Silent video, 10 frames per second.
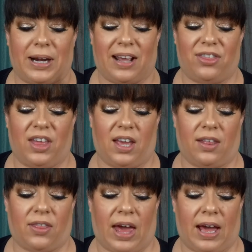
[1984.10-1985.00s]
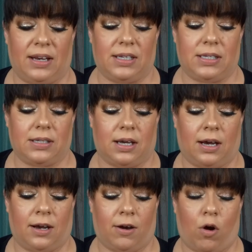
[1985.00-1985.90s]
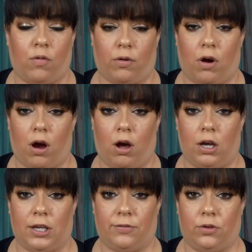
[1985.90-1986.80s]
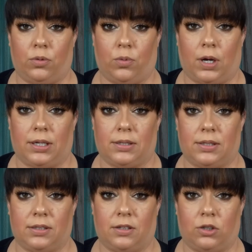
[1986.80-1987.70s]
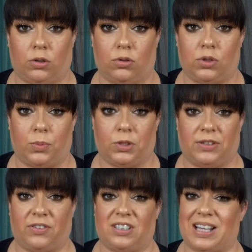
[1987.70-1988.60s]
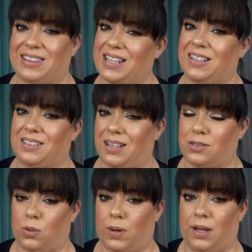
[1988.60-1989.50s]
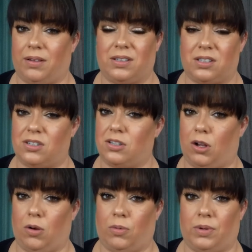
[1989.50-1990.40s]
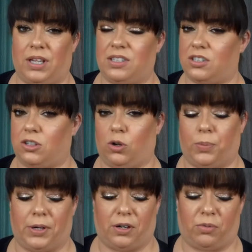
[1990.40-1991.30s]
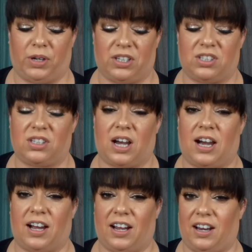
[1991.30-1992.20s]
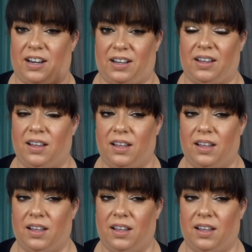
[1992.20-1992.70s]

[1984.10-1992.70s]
I think that overall, if you want noticeable difference, I think it takes a while. It's a slow burn, which I